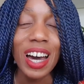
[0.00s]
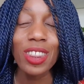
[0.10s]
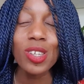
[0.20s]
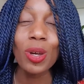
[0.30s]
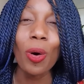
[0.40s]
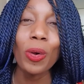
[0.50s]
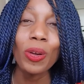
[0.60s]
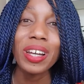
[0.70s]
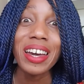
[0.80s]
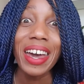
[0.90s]
And this
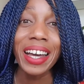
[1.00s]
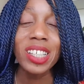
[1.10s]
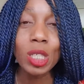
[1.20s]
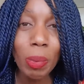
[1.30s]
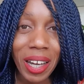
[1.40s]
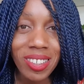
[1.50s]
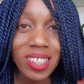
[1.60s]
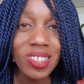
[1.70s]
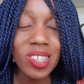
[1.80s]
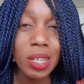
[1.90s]
whole
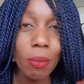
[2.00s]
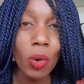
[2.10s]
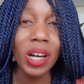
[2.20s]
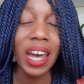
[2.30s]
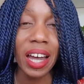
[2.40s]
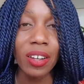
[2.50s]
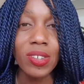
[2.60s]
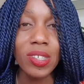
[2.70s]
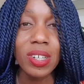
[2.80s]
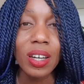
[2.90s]
expecting someone
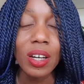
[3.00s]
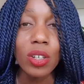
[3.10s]
else